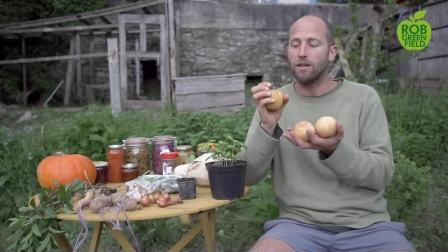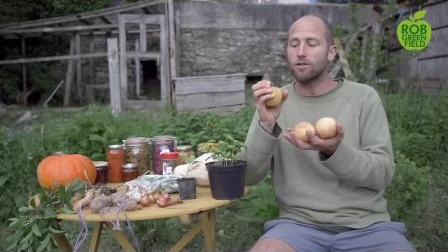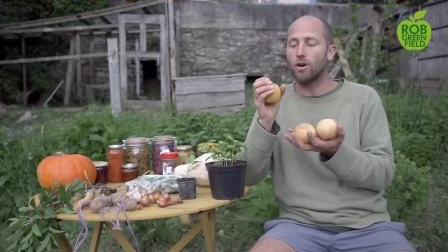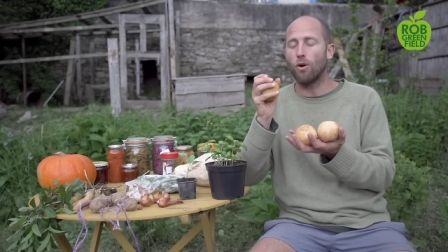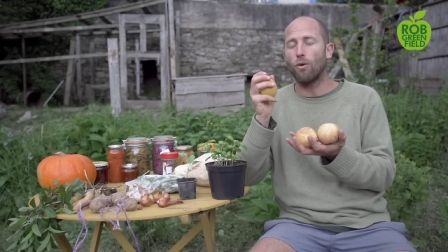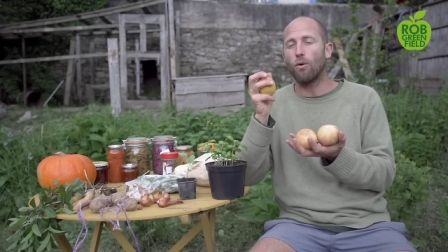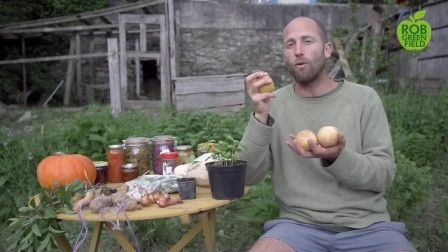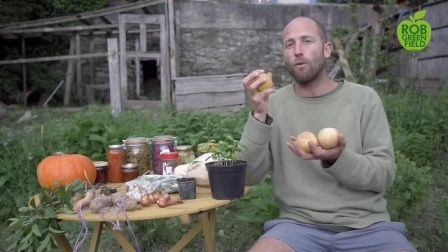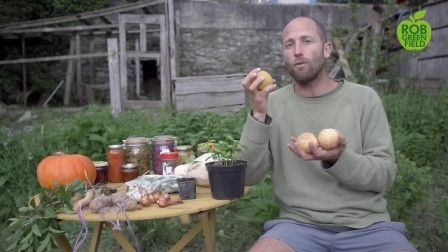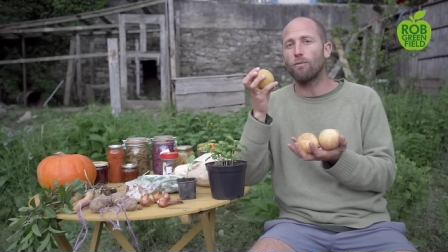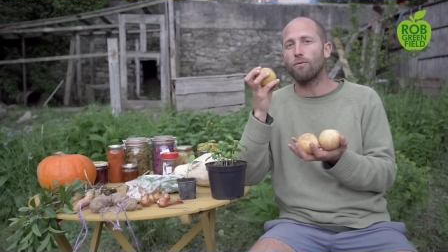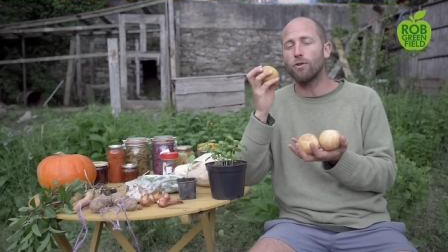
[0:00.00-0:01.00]
So,
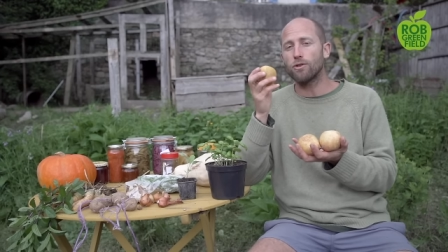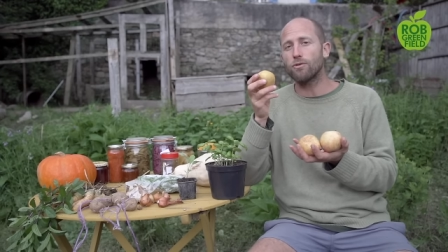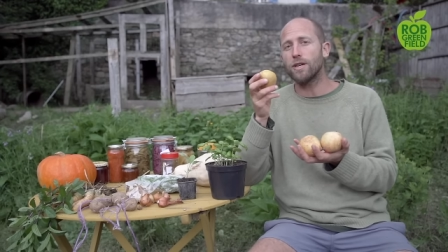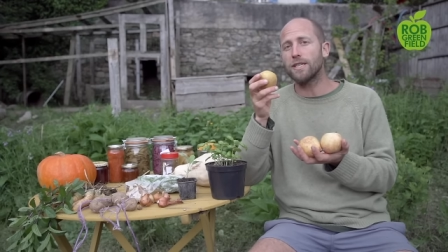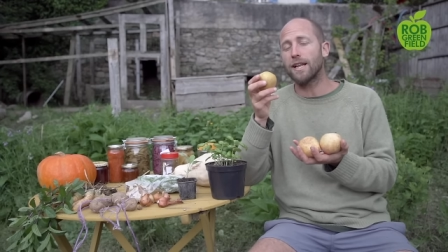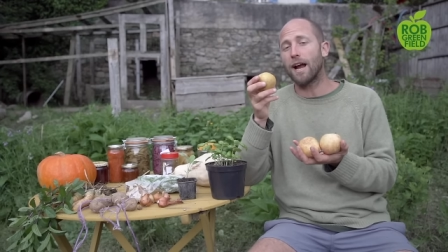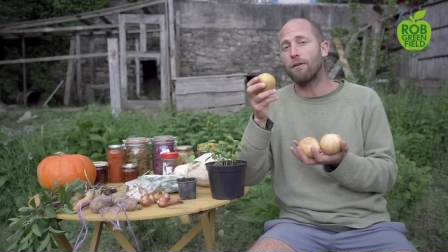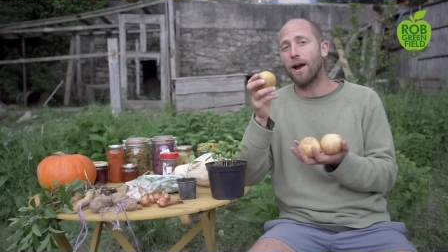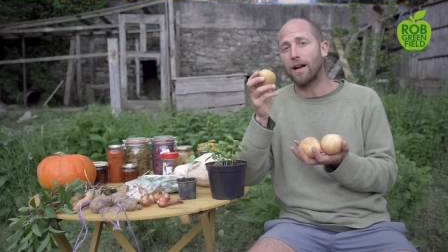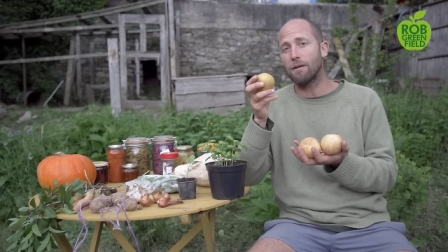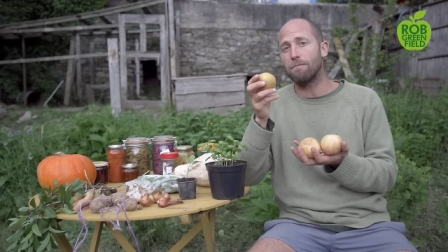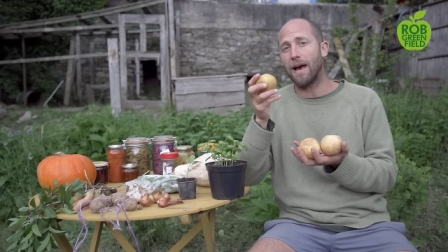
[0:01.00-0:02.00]
fruit trees that I
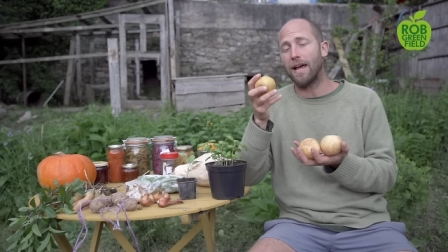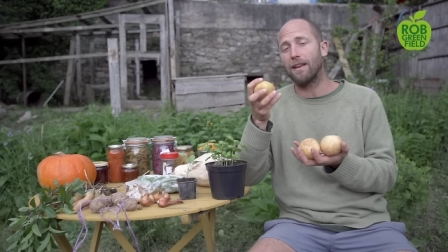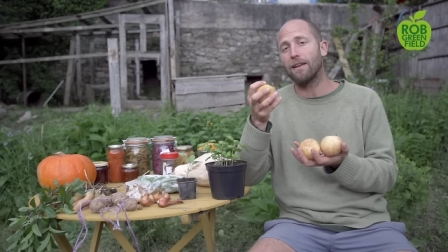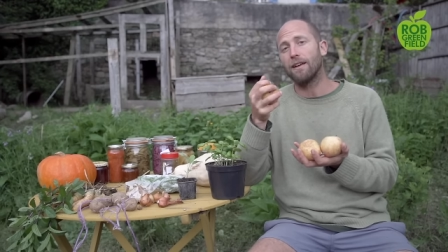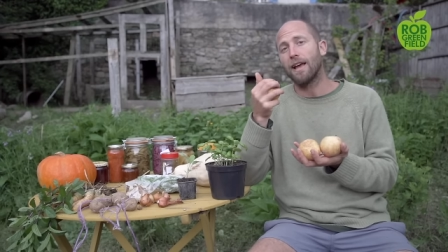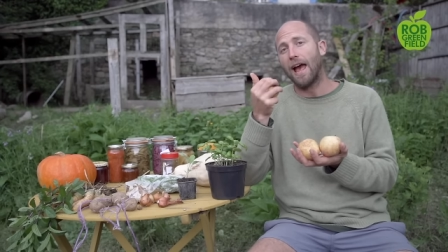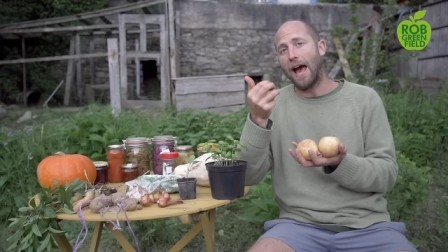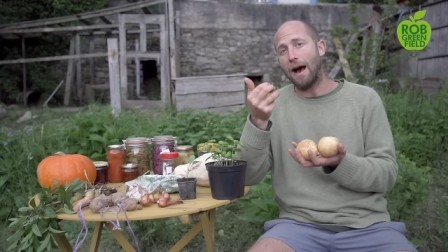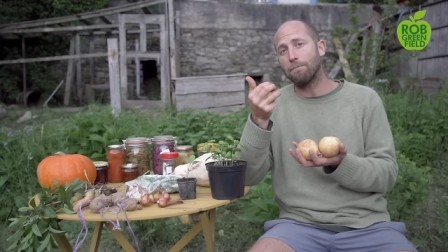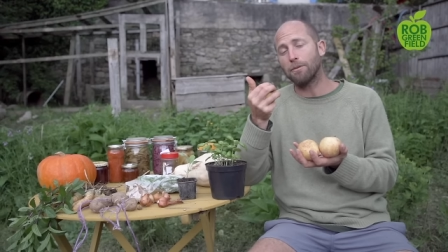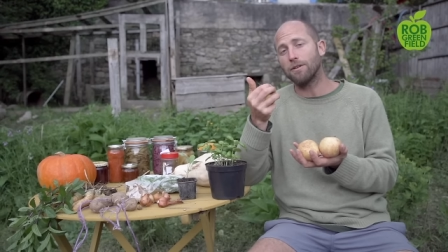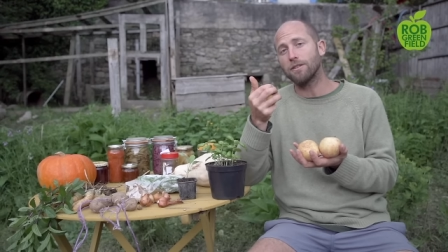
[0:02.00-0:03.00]
recommend
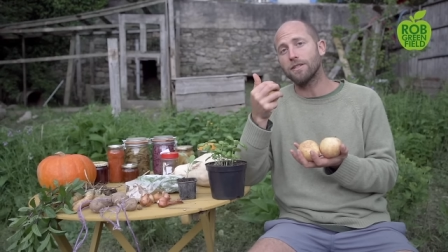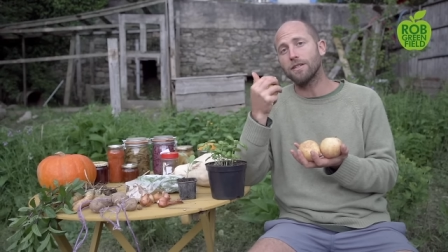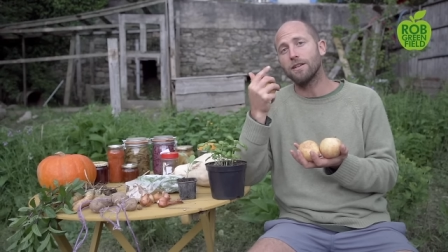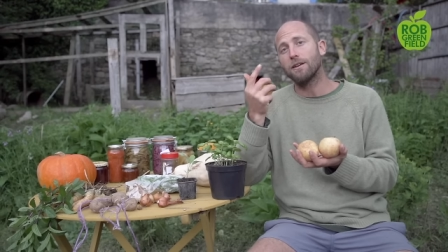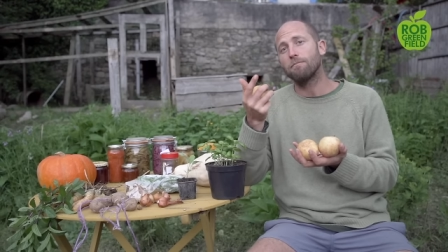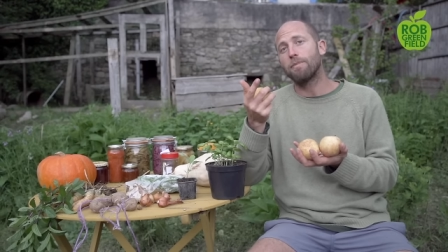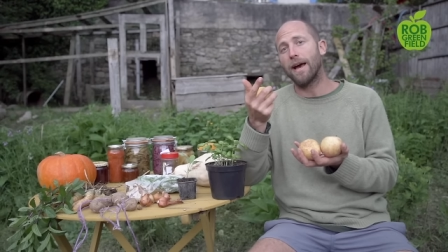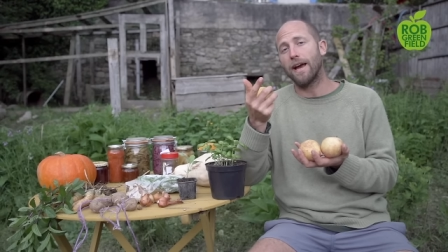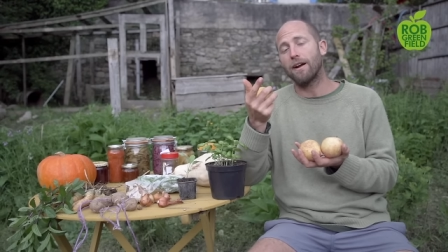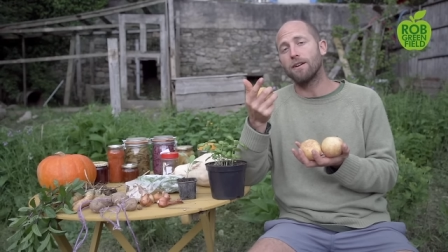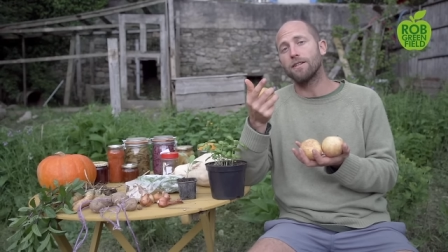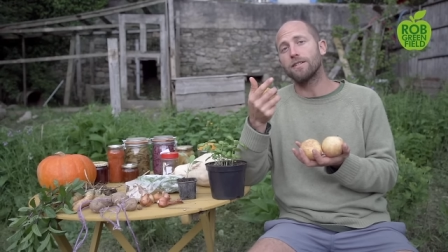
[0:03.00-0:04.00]
apples,
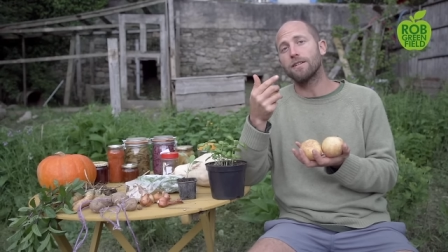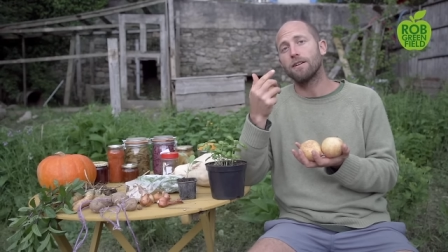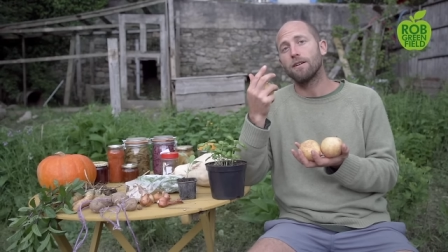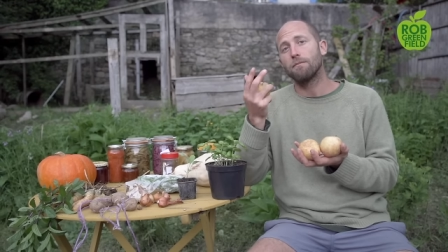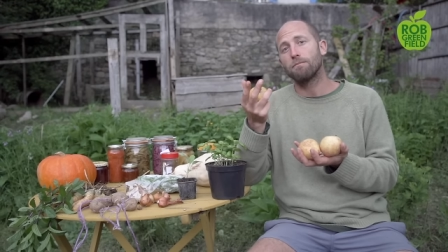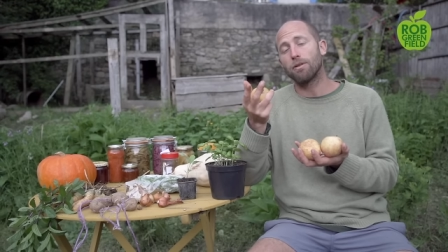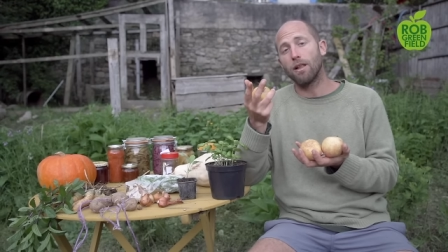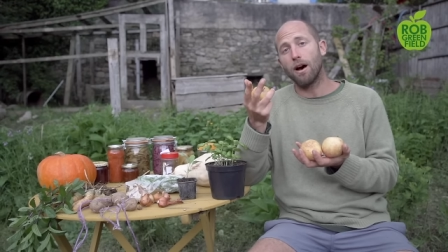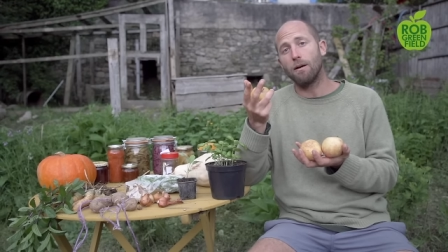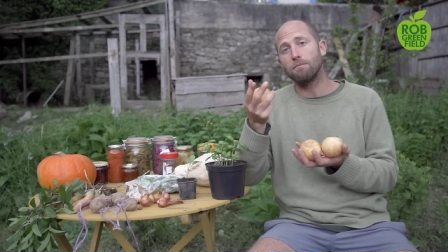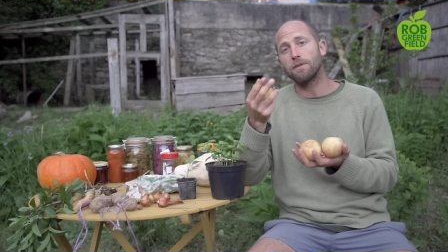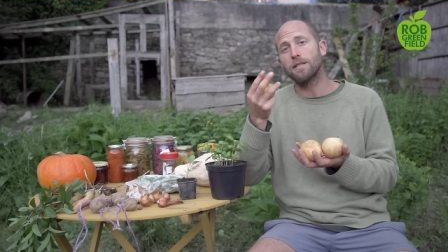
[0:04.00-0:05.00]
pears,
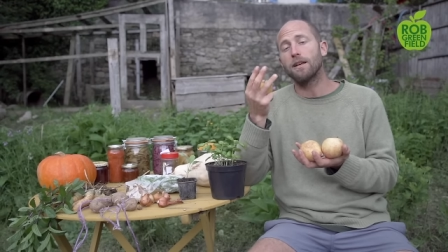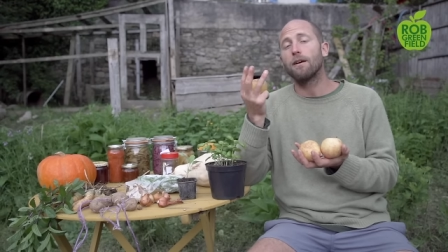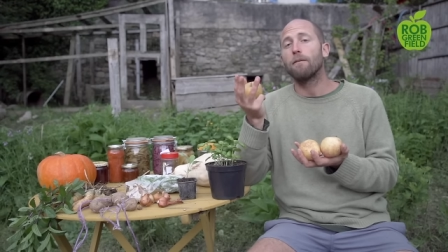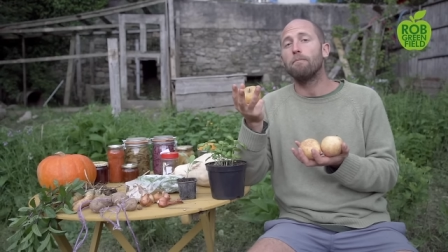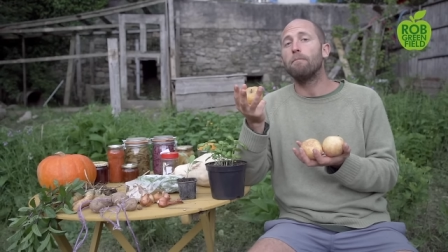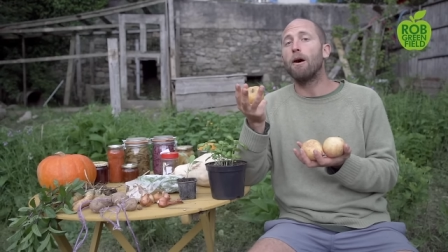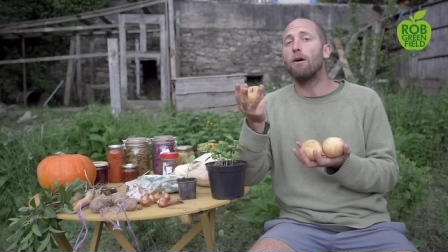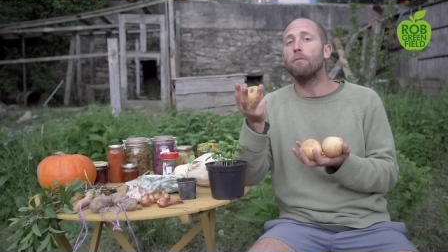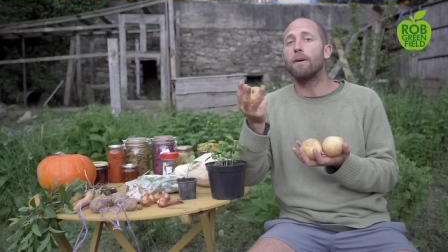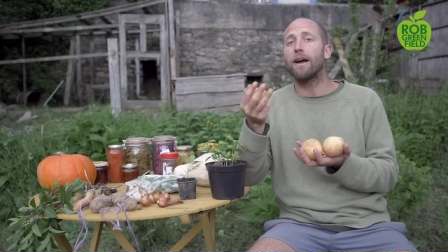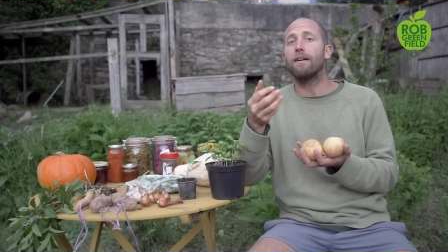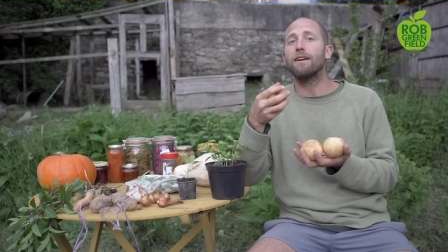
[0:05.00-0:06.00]
plums,
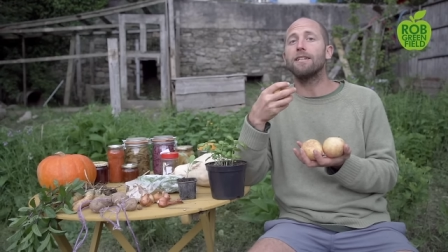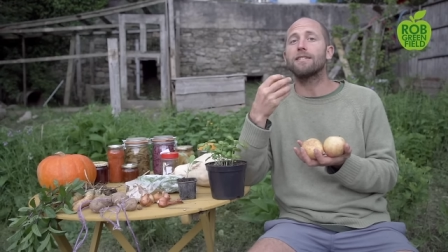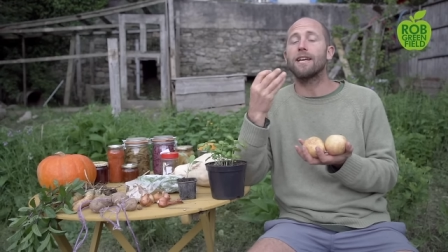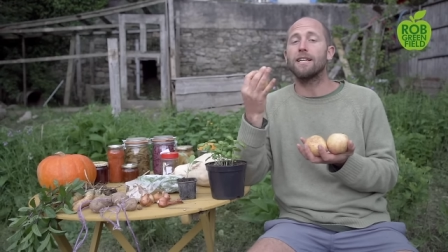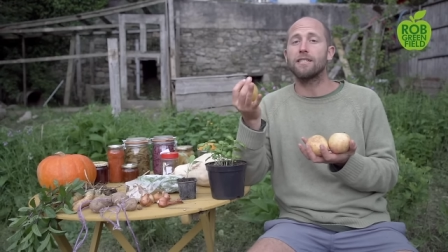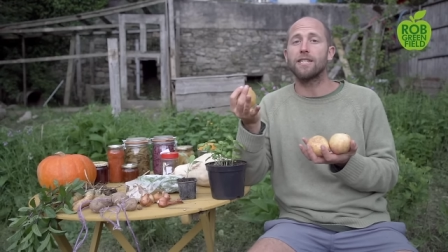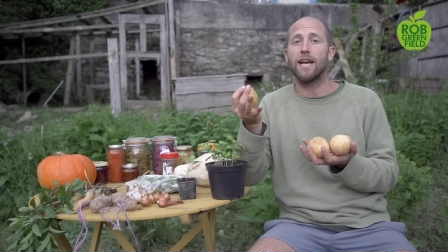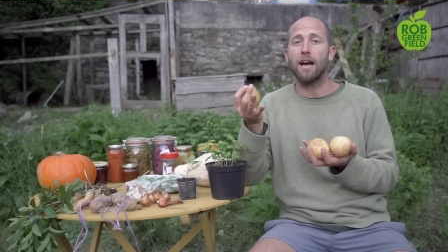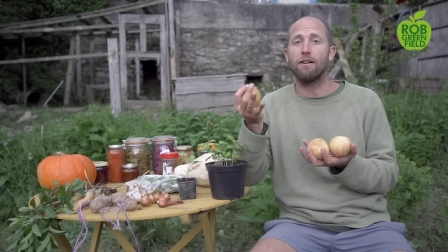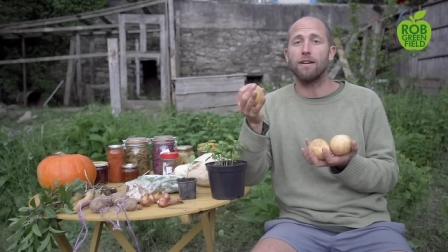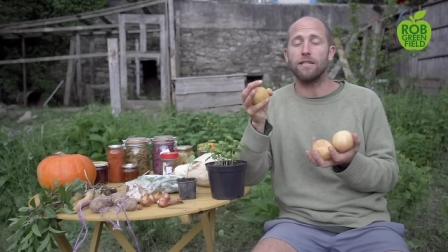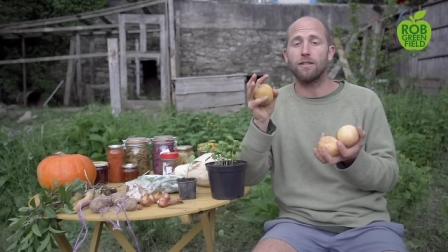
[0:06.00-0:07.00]
mulberries, and
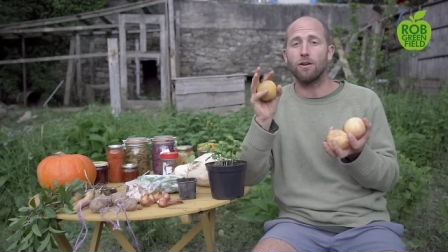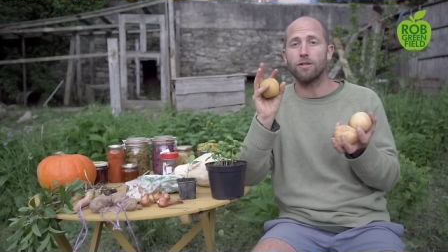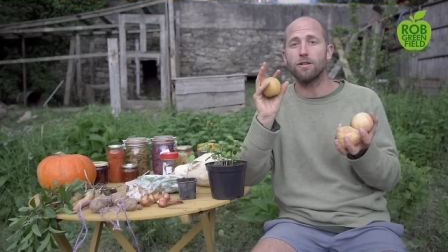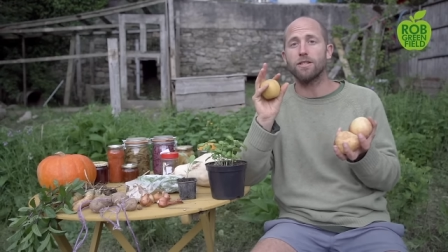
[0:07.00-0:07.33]
cherries. Those are